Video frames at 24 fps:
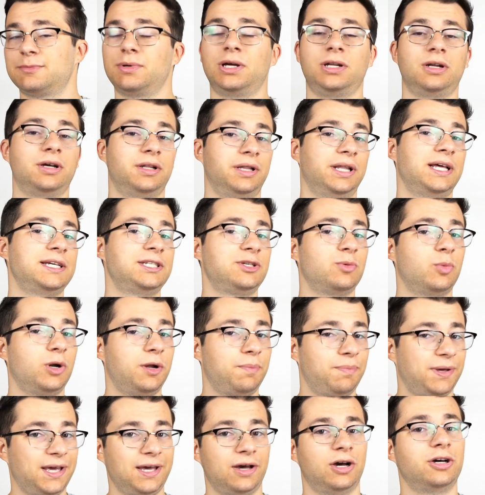but unless you want
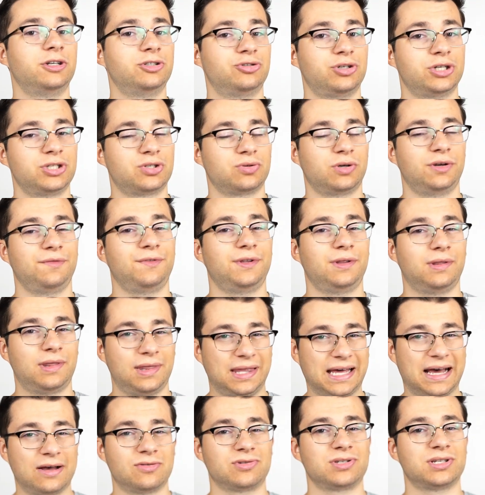to pay hundreds or even
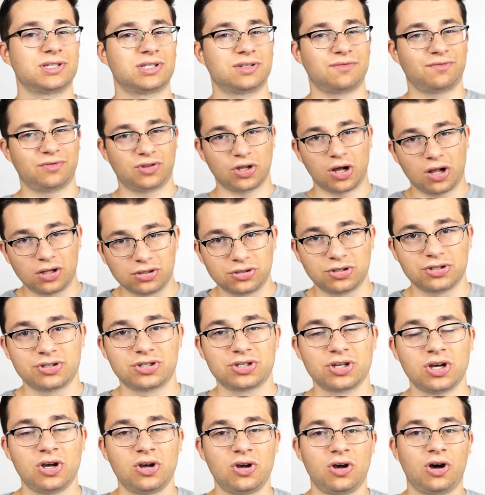thousands of
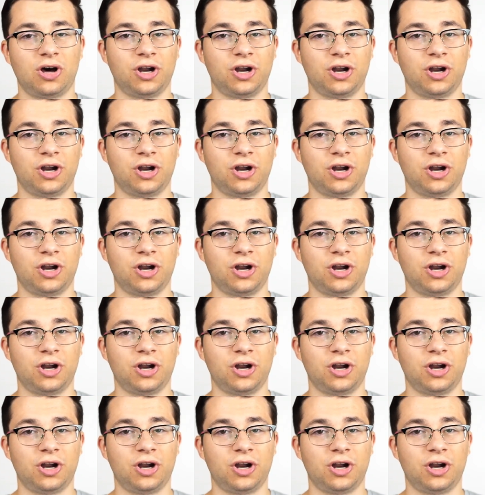dollars